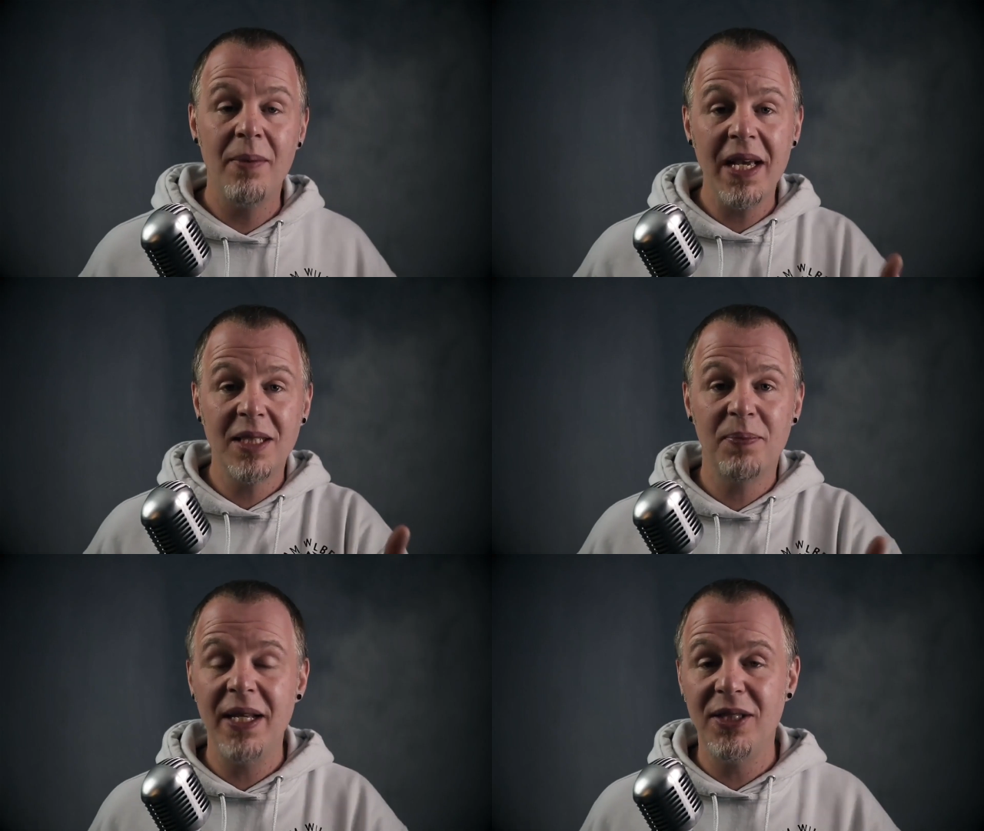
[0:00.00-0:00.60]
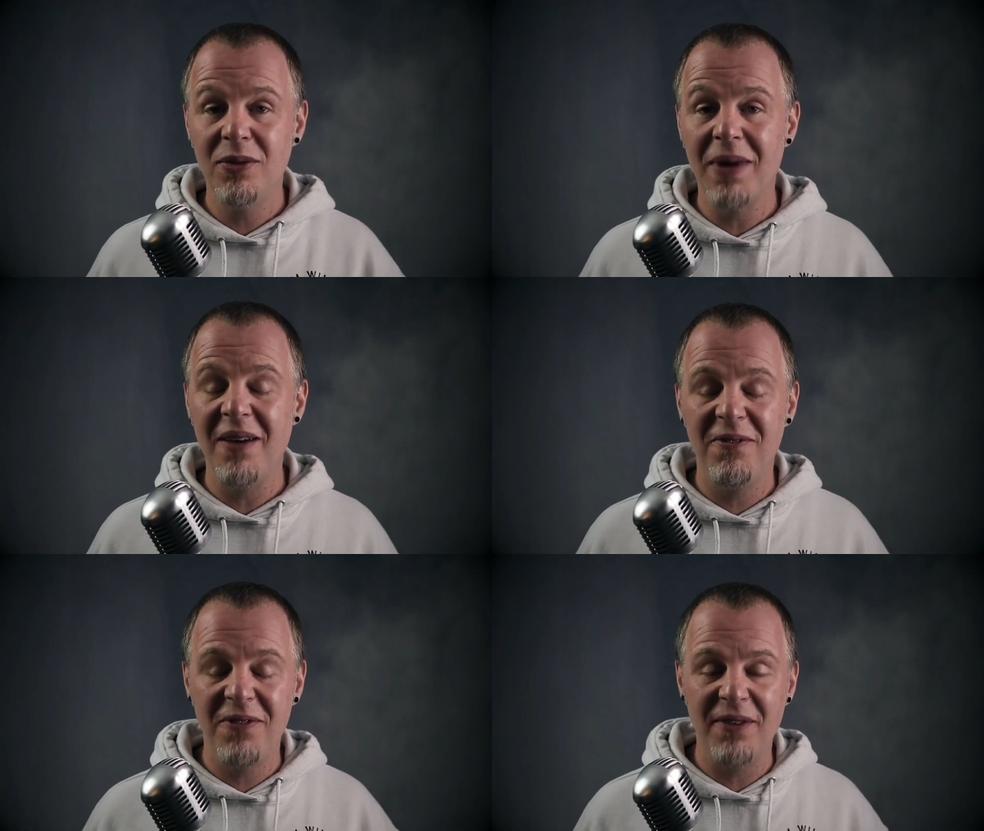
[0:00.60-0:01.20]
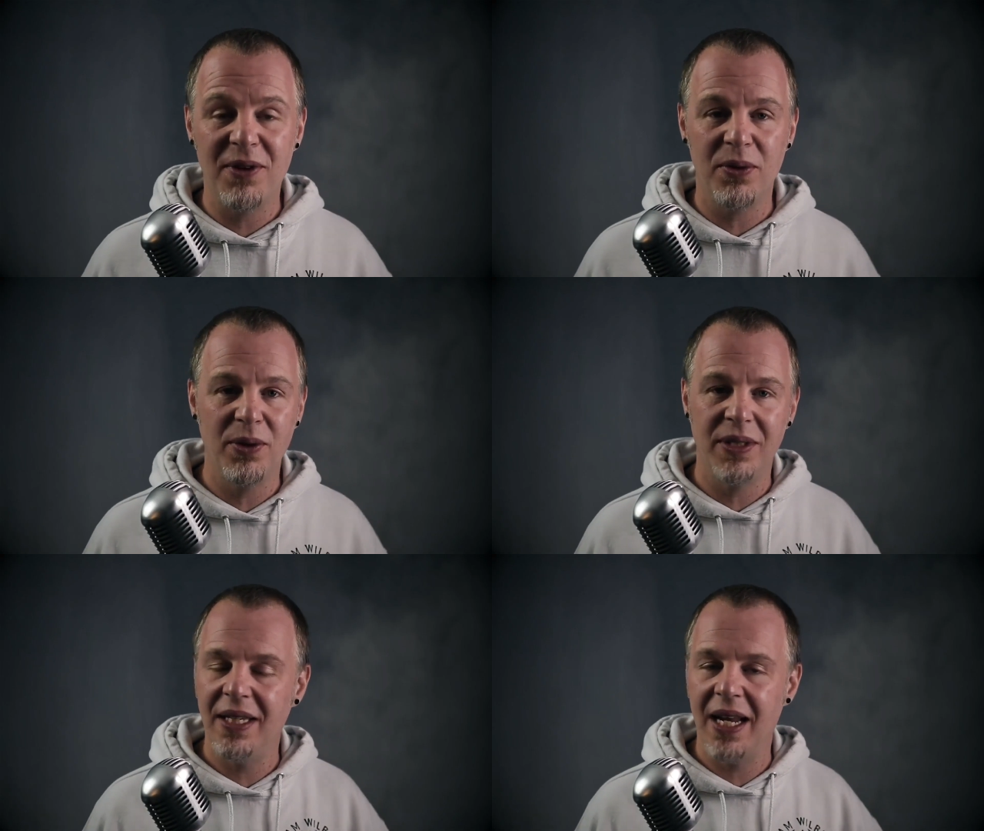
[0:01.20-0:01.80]
So let me explain to you my favorite
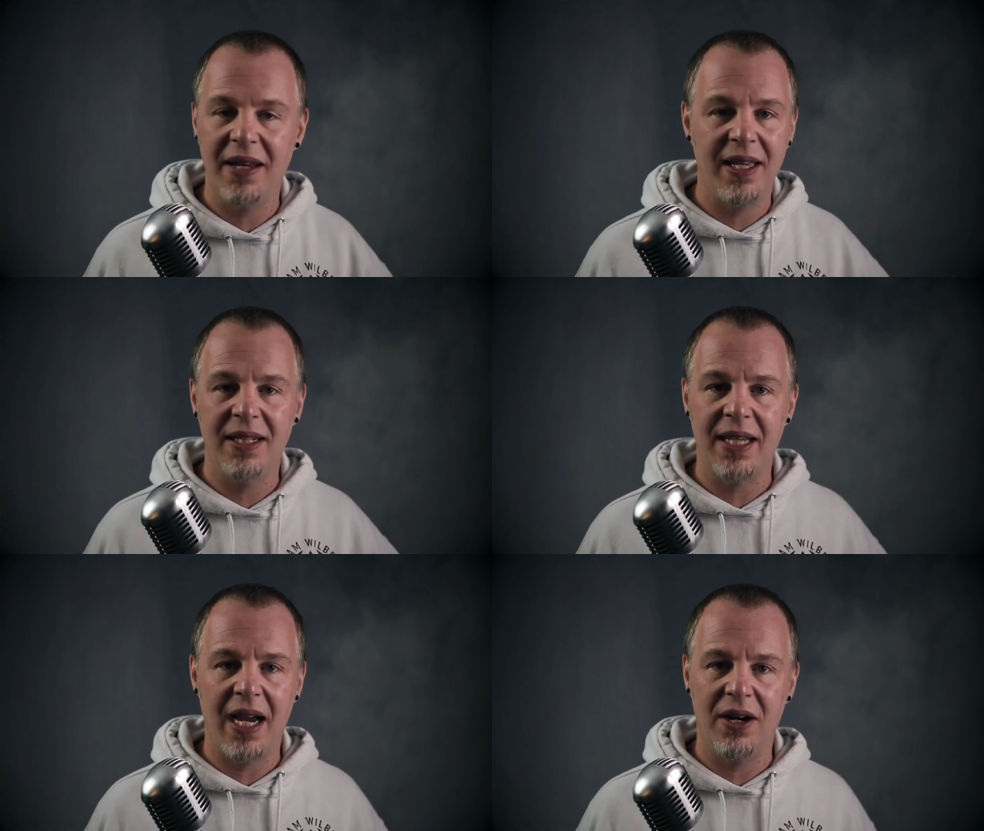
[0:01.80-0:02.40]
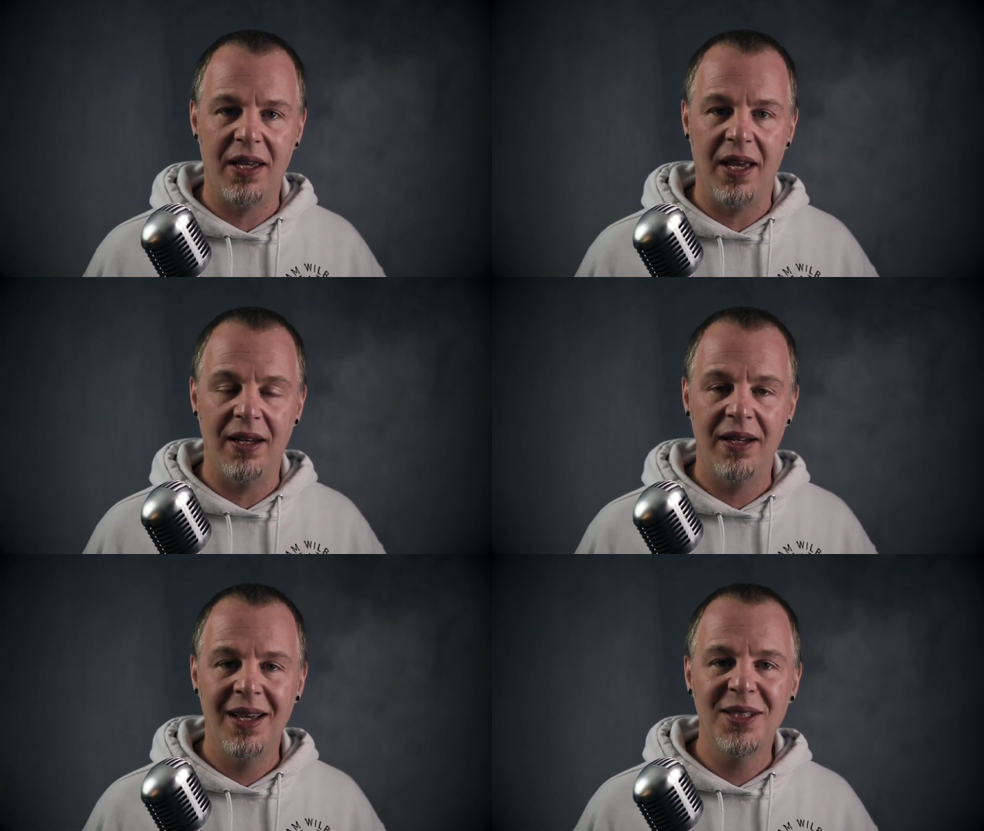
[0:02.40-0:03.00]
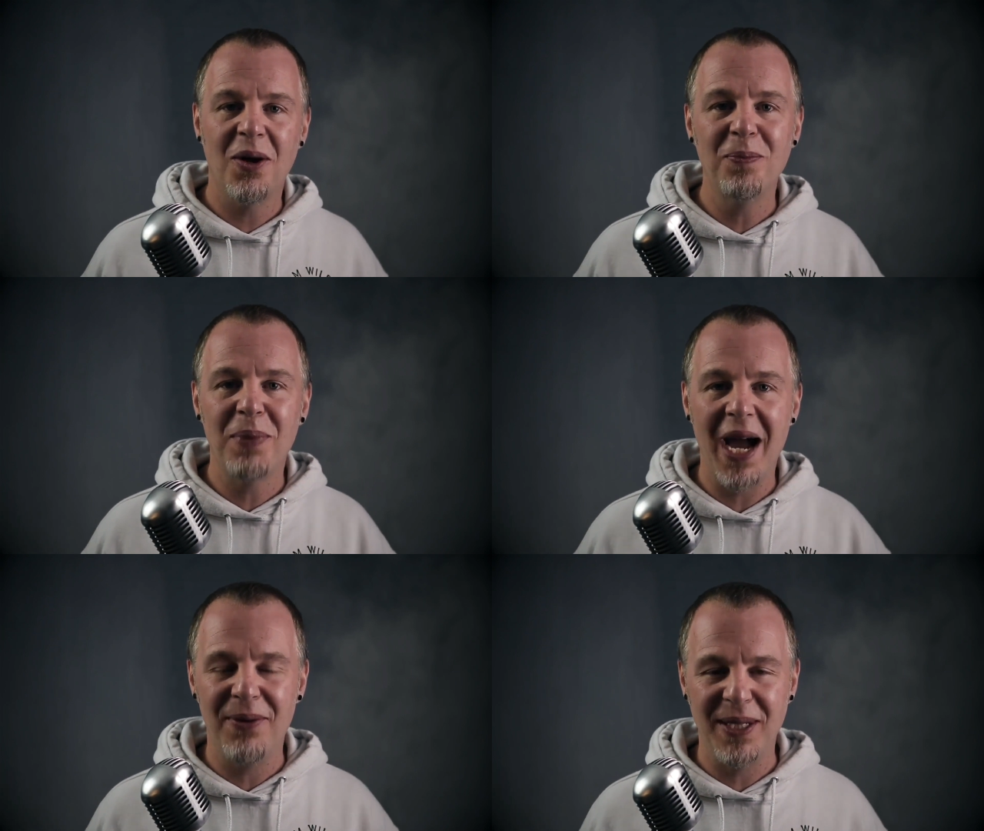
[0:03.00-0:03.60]
routine out of the entire kit. It's called
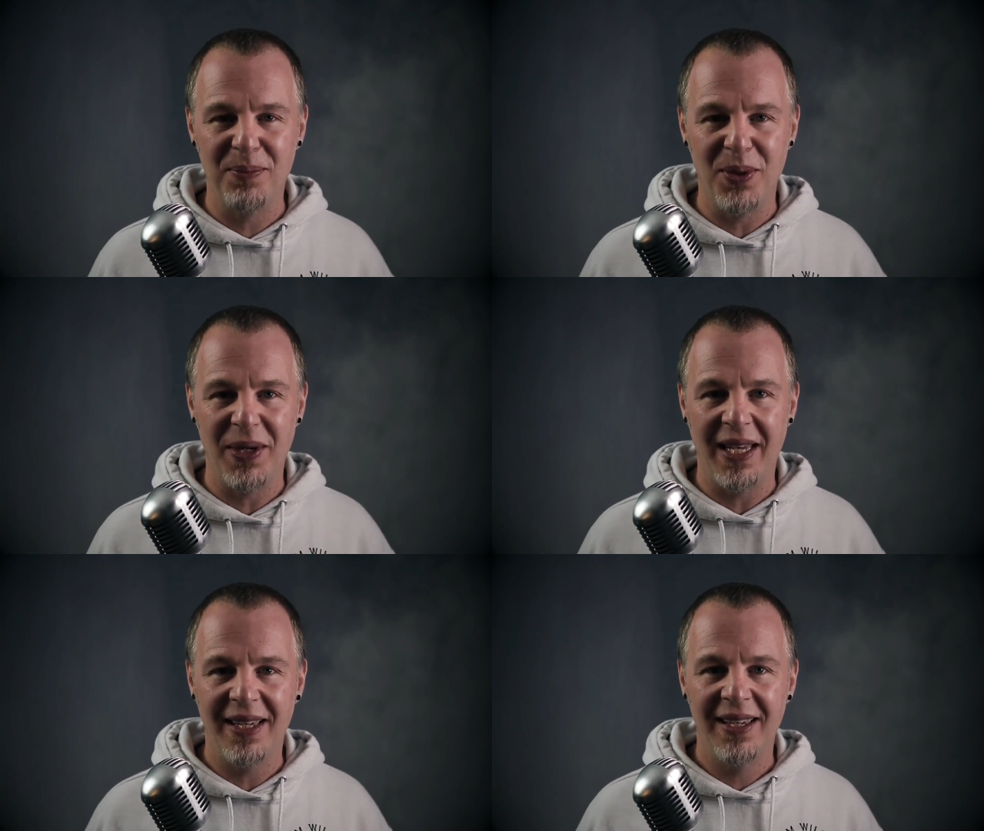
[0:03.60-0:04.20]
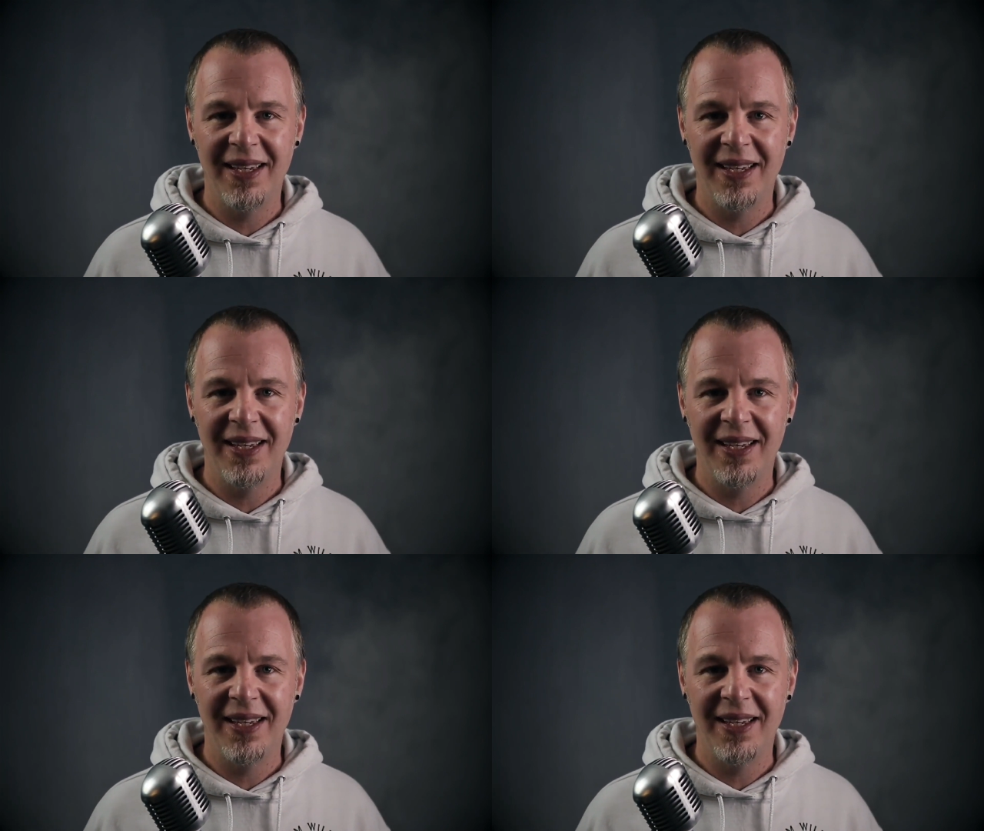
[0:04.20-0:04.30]
Pirate's Booty.